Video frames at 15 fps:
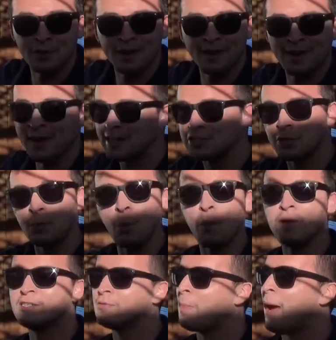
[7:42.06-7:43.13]
right? Get your
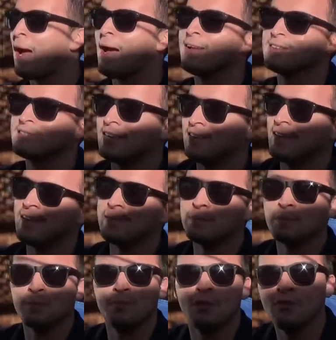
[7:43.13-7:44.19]
points passed and then
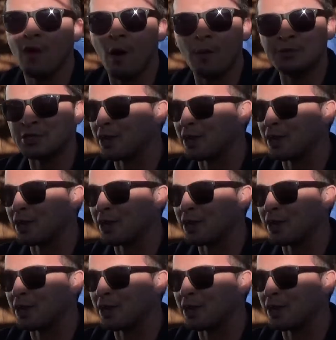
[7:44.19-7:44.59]
move on with